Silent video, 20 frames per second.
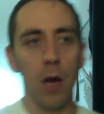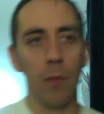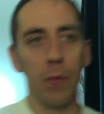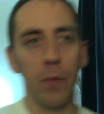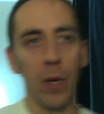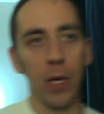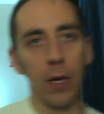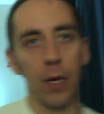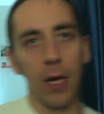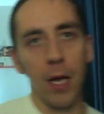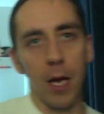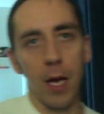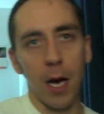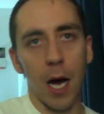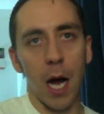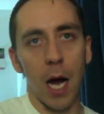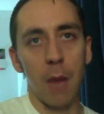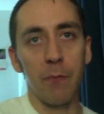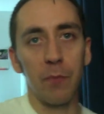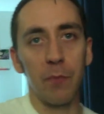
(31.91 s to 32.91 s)
But
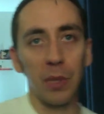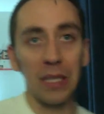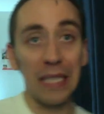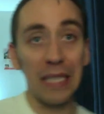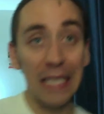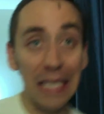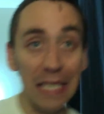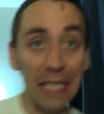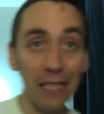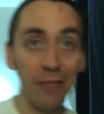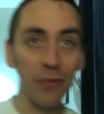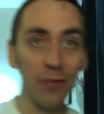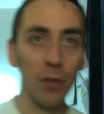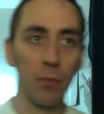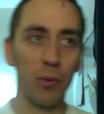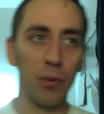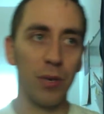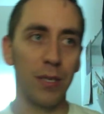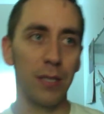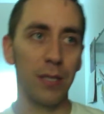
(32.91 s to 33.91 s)
I believe the
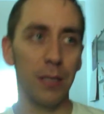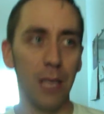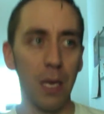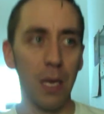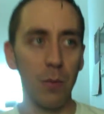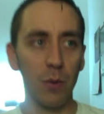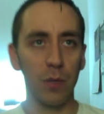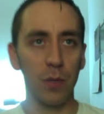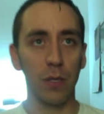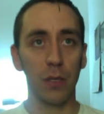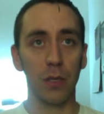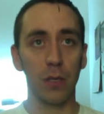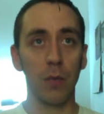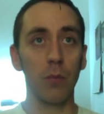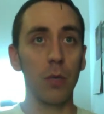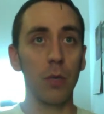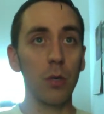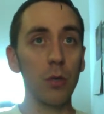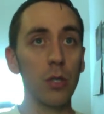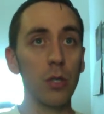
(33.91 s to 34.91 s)
prison labor
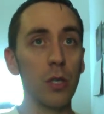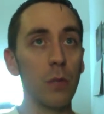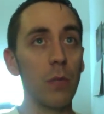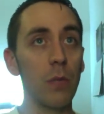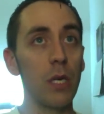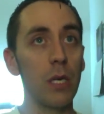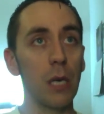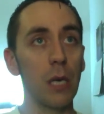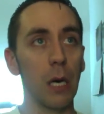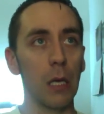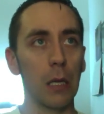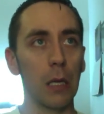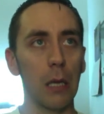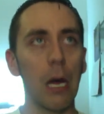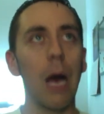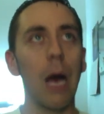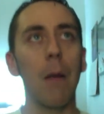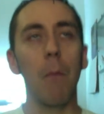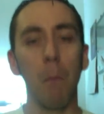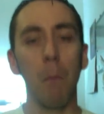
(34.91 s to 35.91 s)
system used to be a
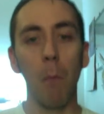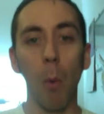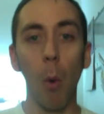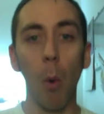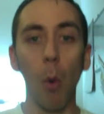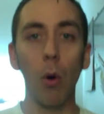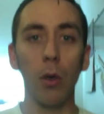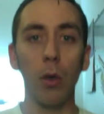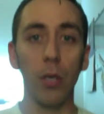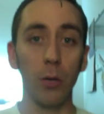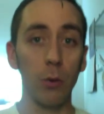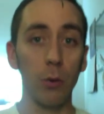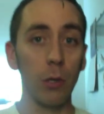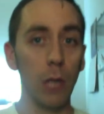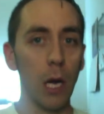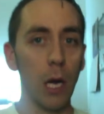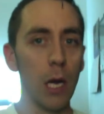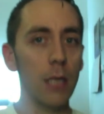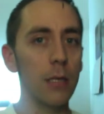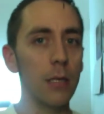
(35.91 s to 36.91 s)
lot more
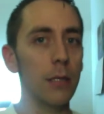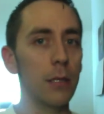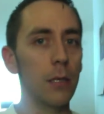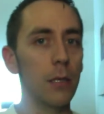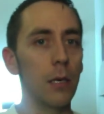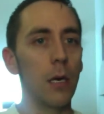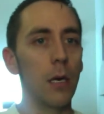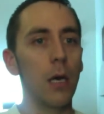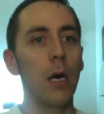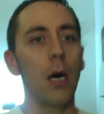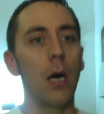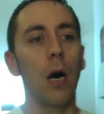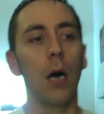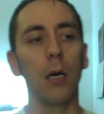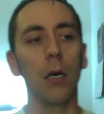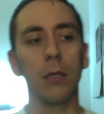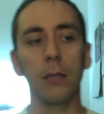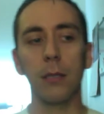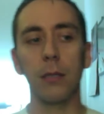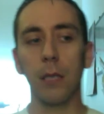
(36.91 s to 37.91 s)
utilized
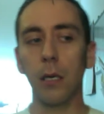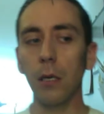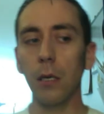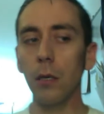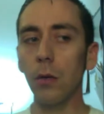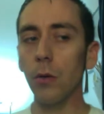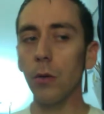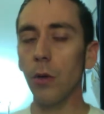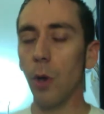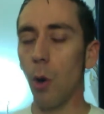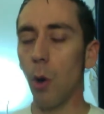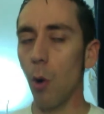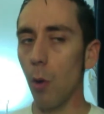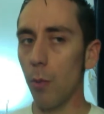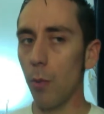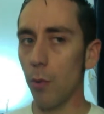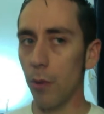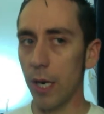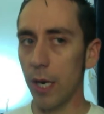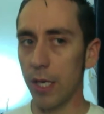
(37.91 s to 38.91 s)
until the
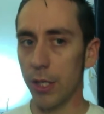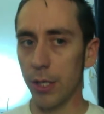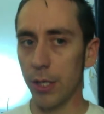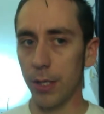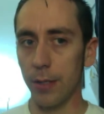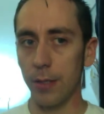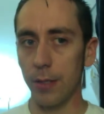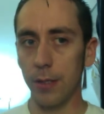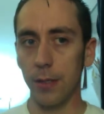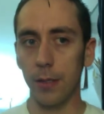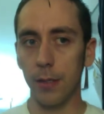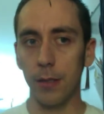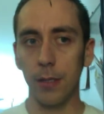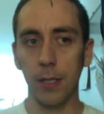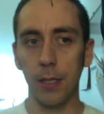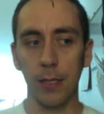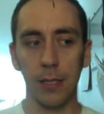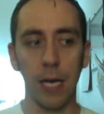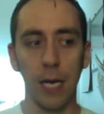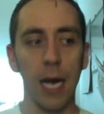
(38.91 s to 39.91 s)
corporations
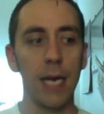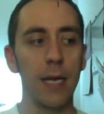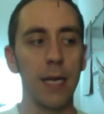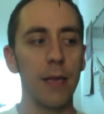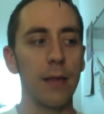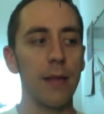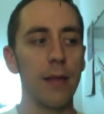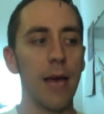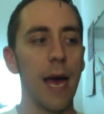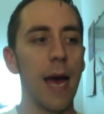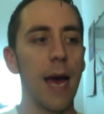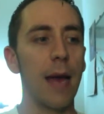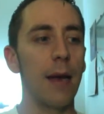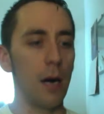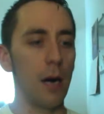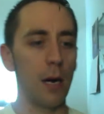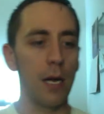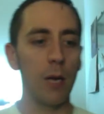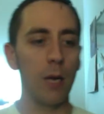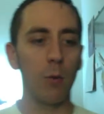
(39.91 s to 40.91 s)
decided that
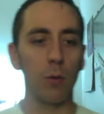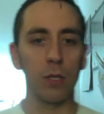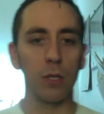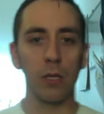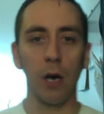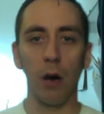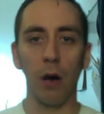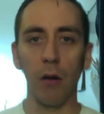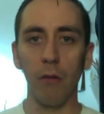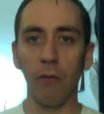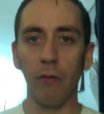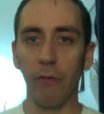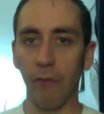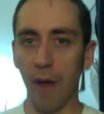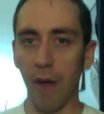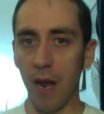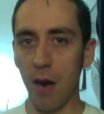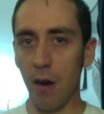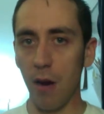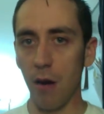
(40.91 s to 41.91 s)
it was
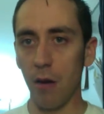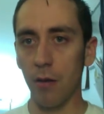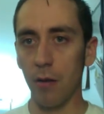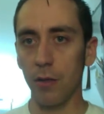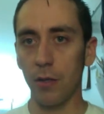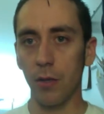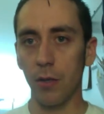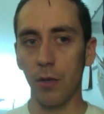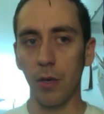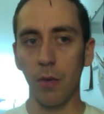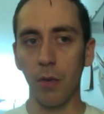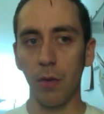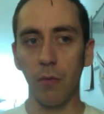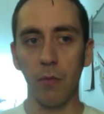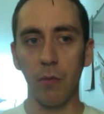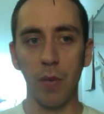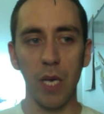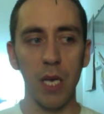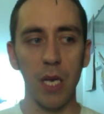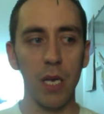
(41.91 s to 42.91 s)
unfair to
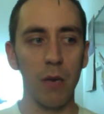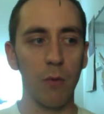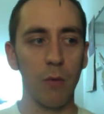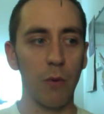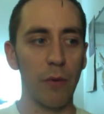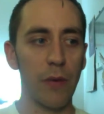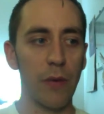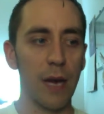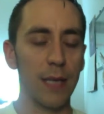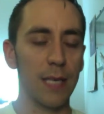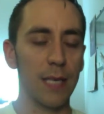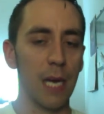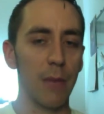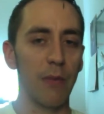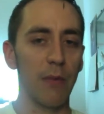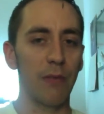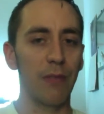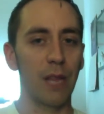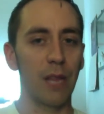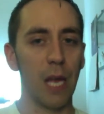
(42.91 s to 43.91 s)
compete with that type
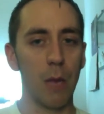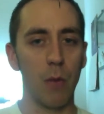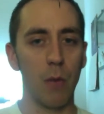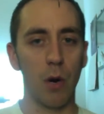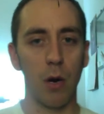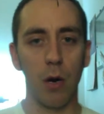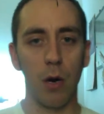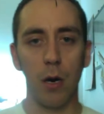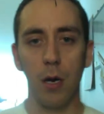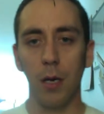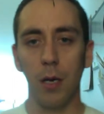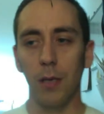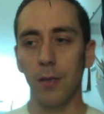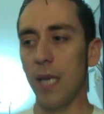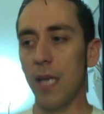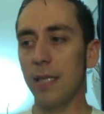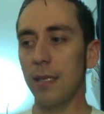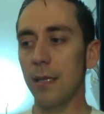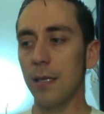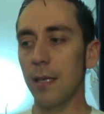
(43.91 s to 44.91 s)
of labor.
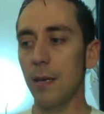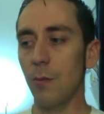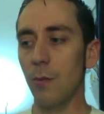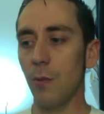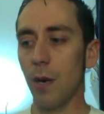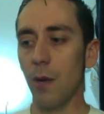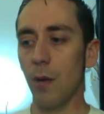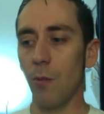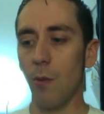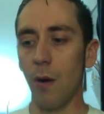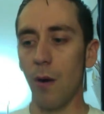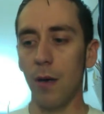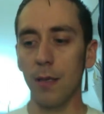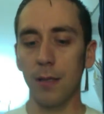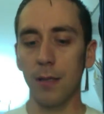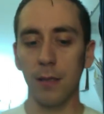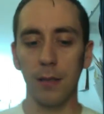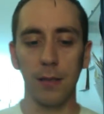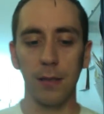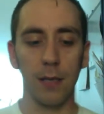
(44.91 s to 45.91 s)
So basically, what it
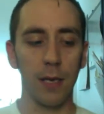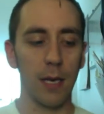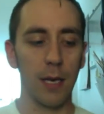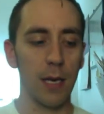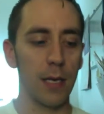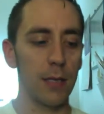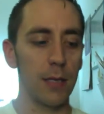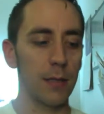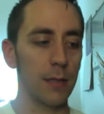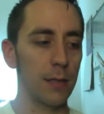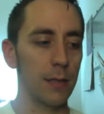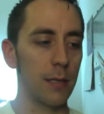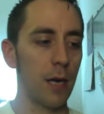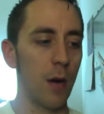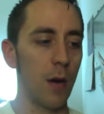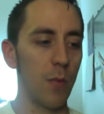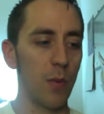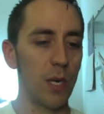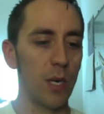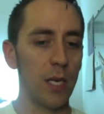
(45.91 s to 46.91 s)
was is
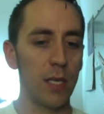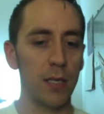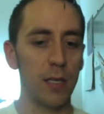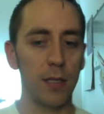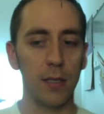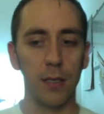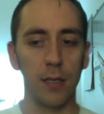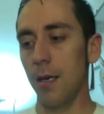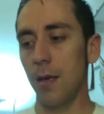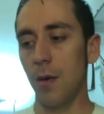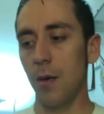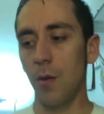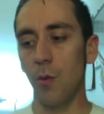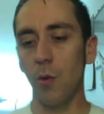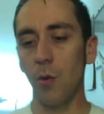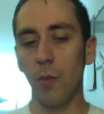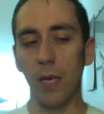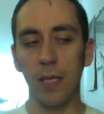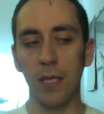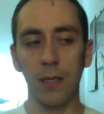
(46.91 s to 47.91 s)
companies
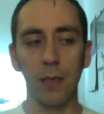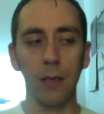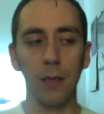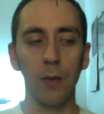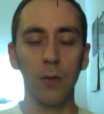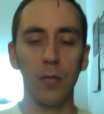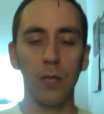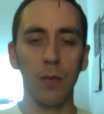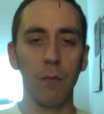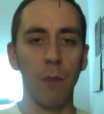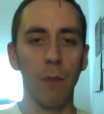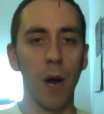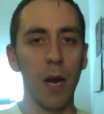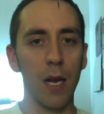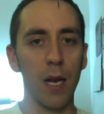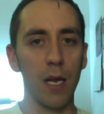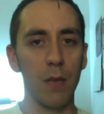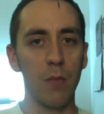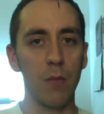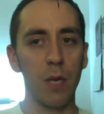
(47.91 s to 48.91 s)
were basically losing
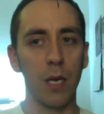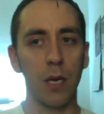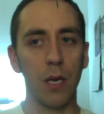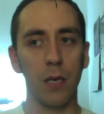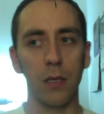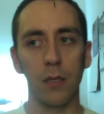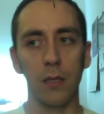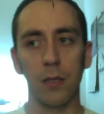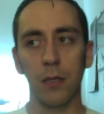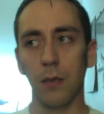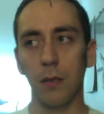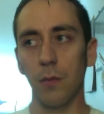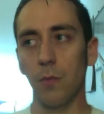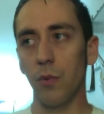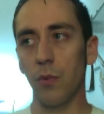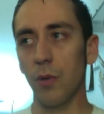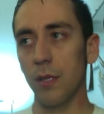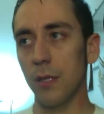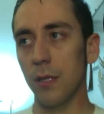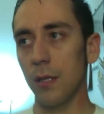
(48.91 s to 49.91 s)
money because
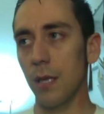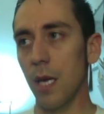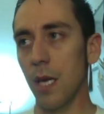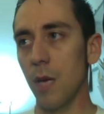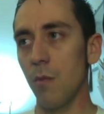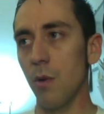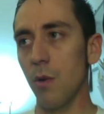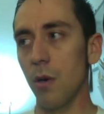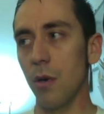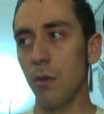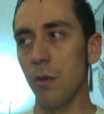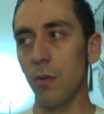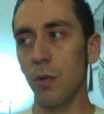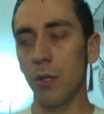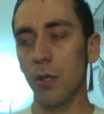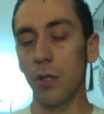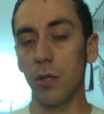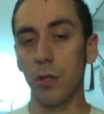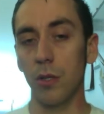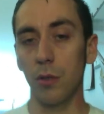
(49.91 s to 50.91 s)
prison labor
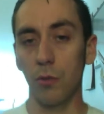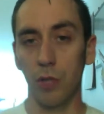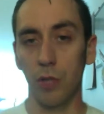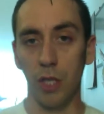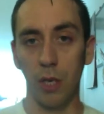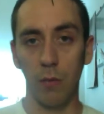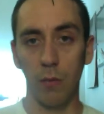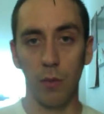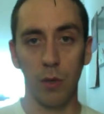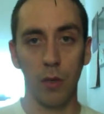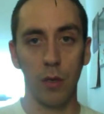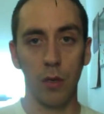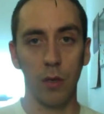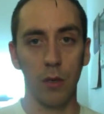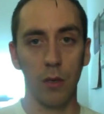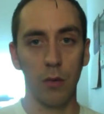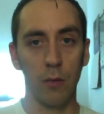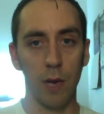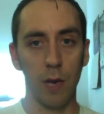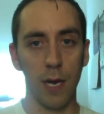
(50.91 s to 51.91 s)
was just so cheap,
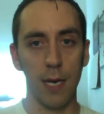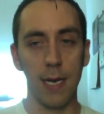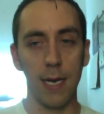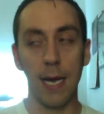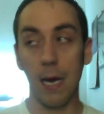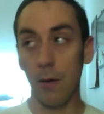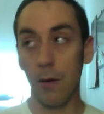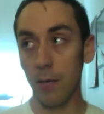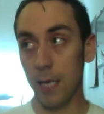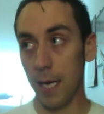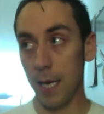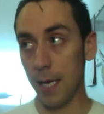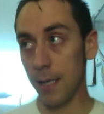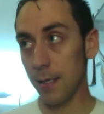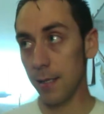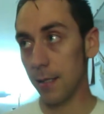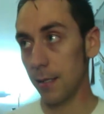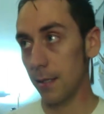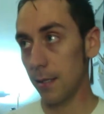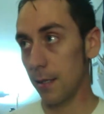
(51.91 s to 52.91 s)
right?
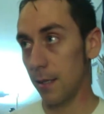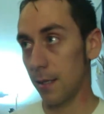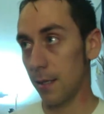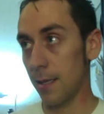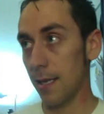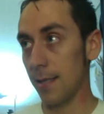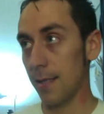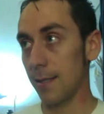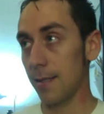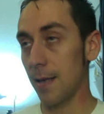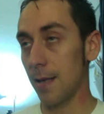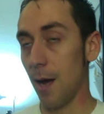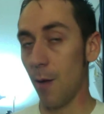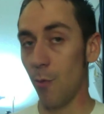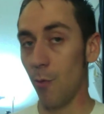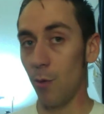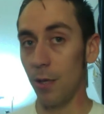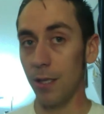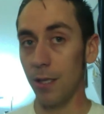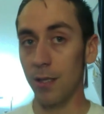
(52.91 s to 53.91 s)
Nowadays, that's
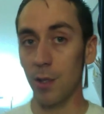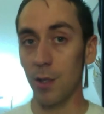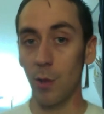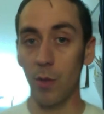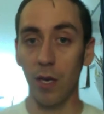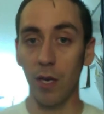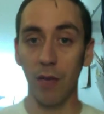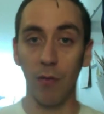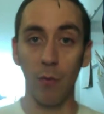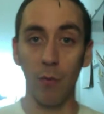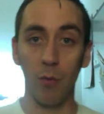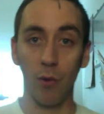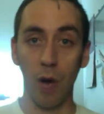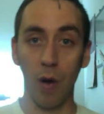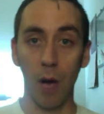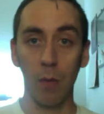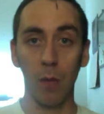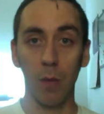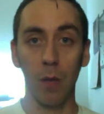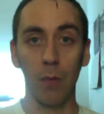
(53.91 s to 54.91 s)
not really so big of a
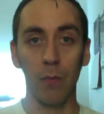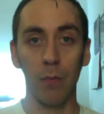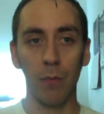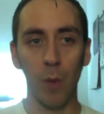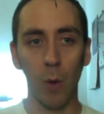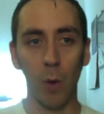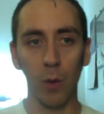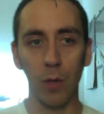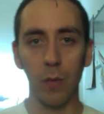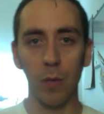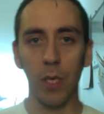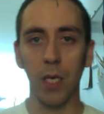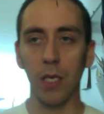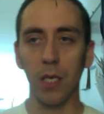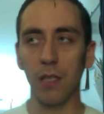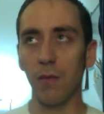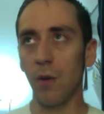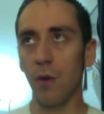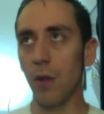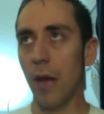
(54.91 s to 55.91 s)
problem, only
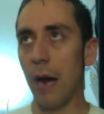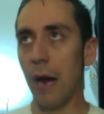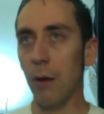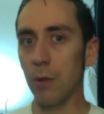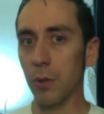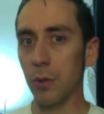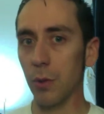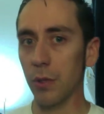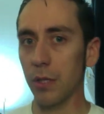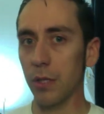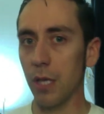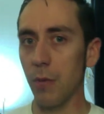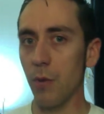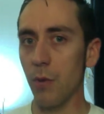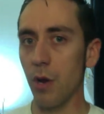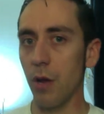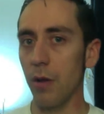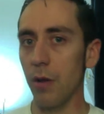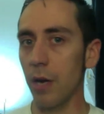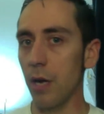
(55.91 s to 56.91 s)
because of all the outsourced labor
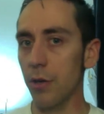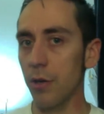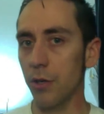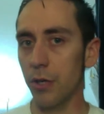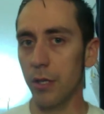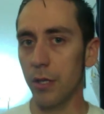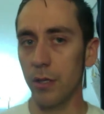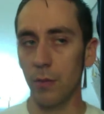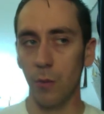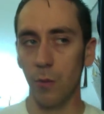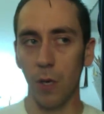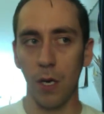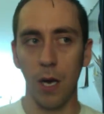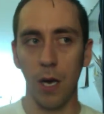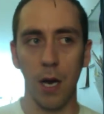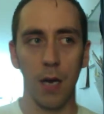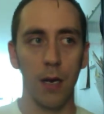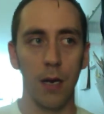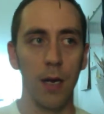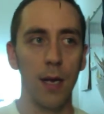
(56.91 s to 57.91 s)
to other countries and
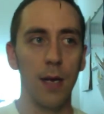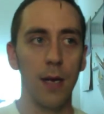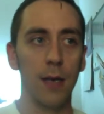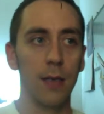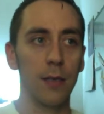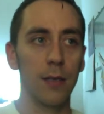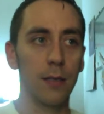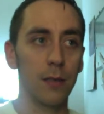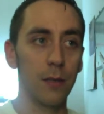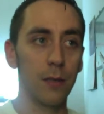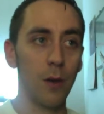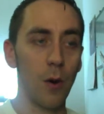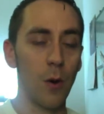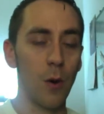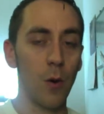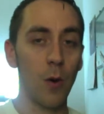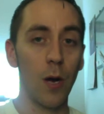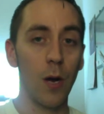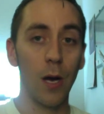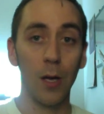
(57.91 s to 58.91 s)
whatnot.
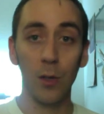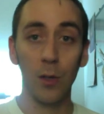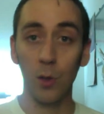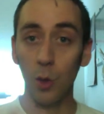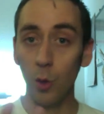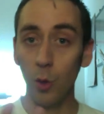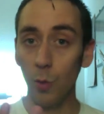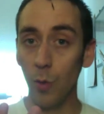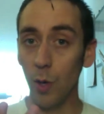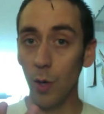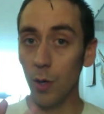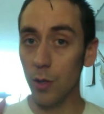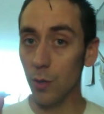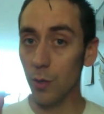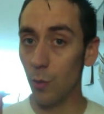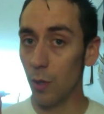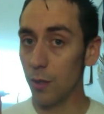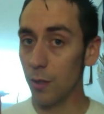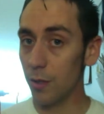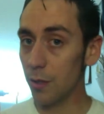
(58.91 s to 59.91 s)
So, two birds,
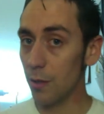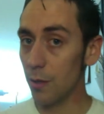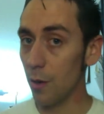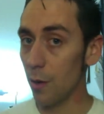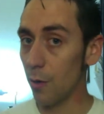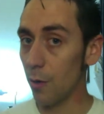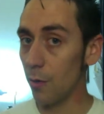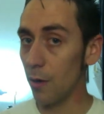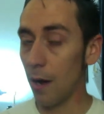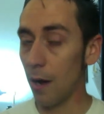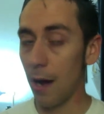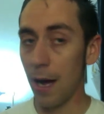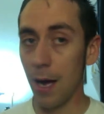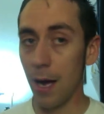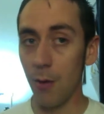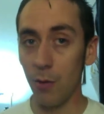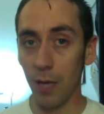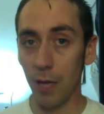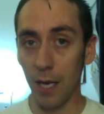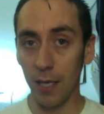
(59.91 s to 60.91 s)
one stone, I
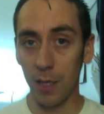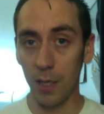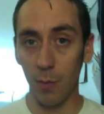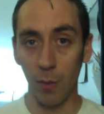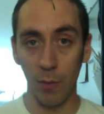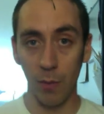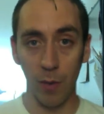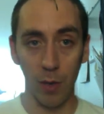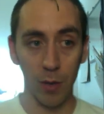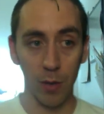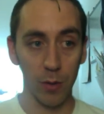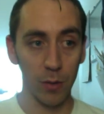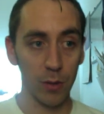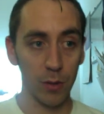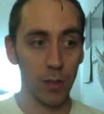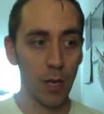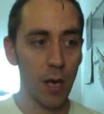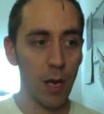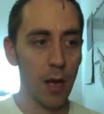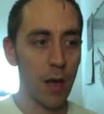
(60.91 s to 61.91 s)
would like to
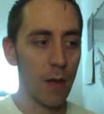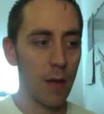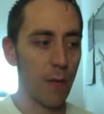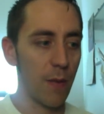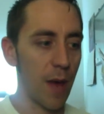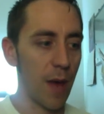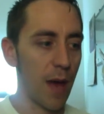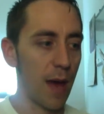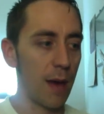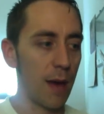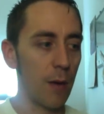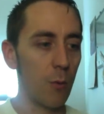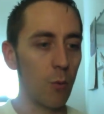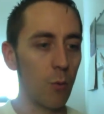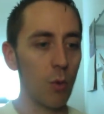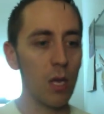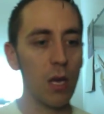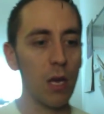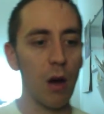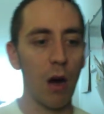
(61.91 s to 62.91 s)
propose that
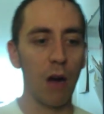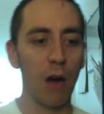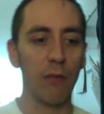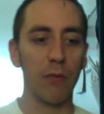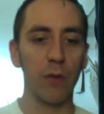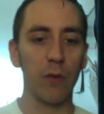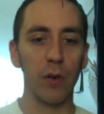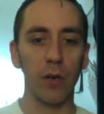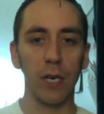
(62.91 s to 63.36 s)
we offer